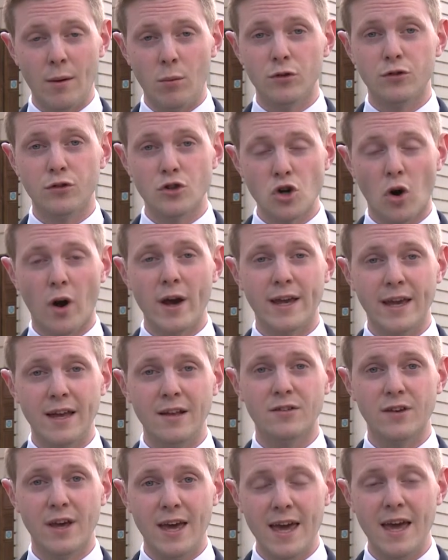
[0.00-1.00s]
it was
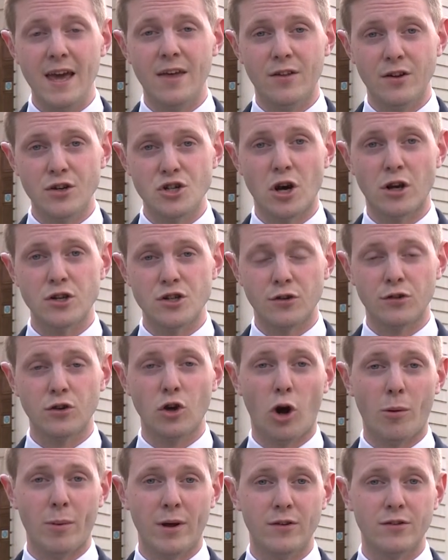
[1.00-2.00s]
striking to hear the judge's
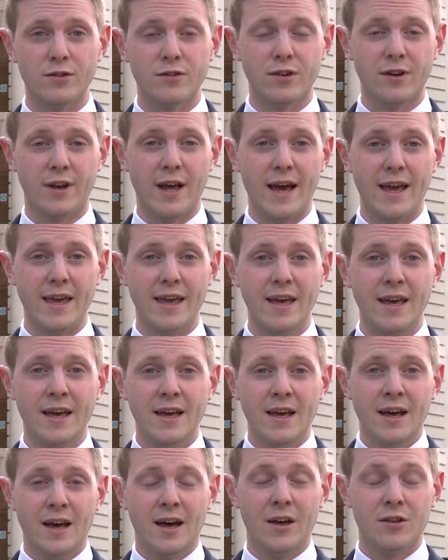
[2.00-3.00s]
comments today
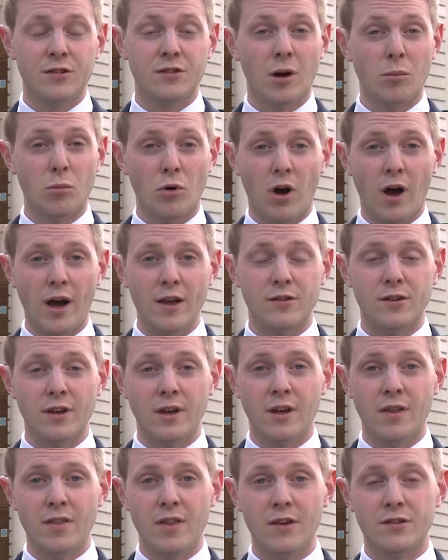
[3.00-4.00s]

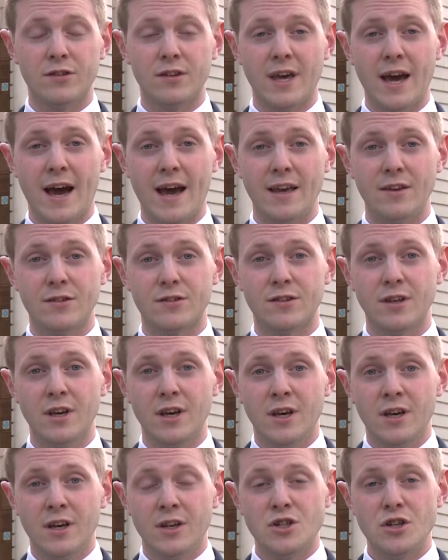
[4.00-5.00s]
summarising this case.
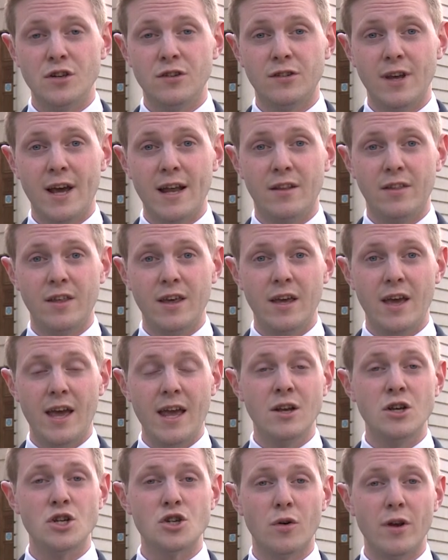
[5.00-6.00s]
She said the
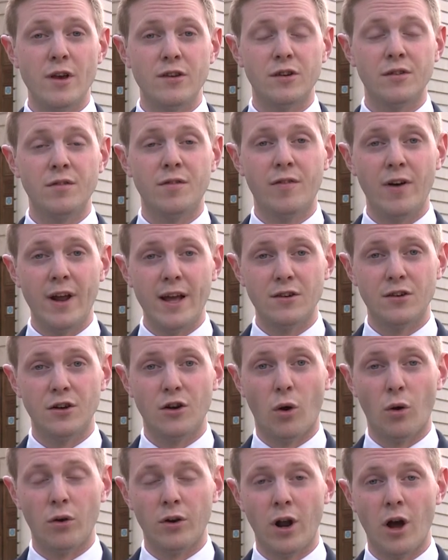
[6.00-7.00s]
injuries inflicted
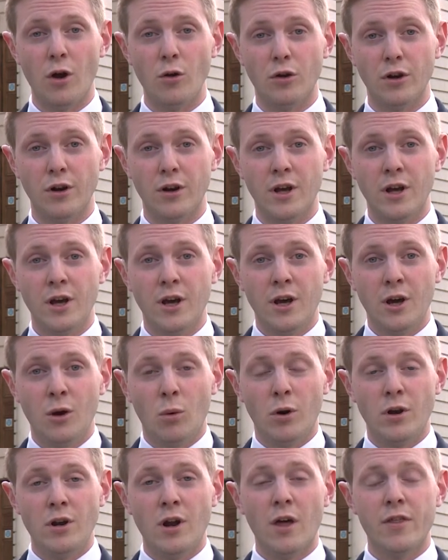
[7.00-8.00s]
on Logan
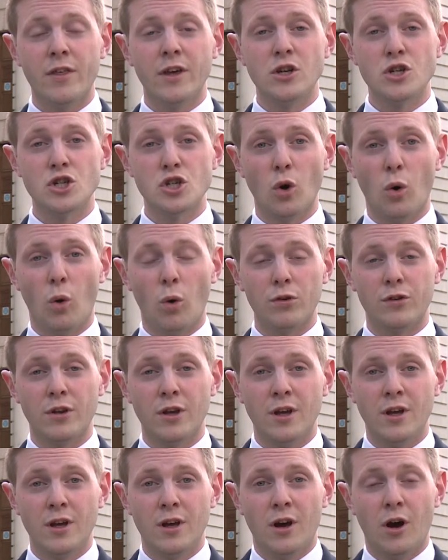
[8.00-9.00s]
were nothing short
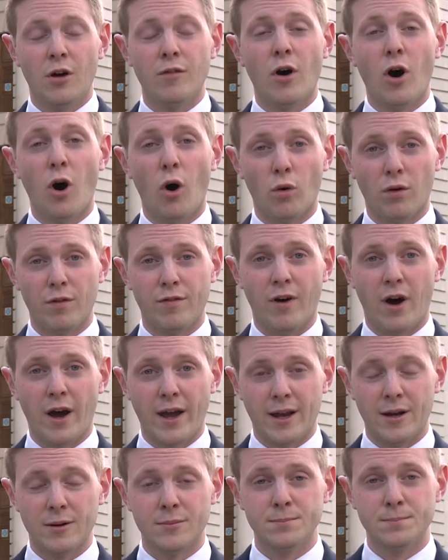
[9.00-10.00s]
of
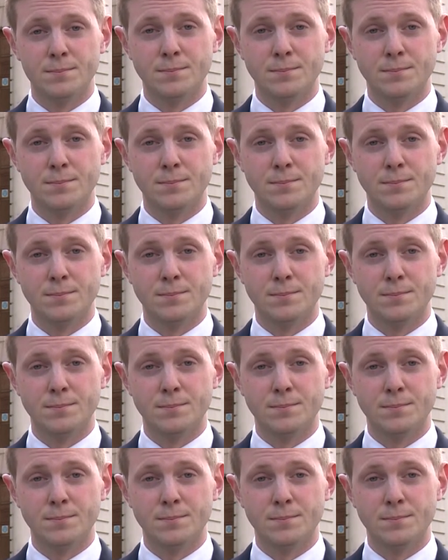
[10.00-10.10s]
horrifying.